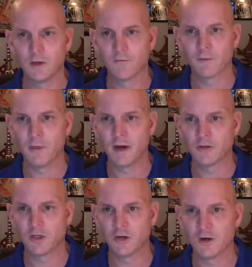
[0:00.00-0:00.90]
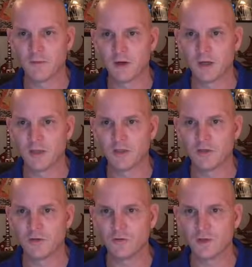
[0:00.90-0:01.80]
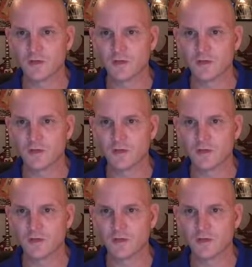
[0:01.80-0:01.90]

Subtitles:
from there, Joe, I'm going to let you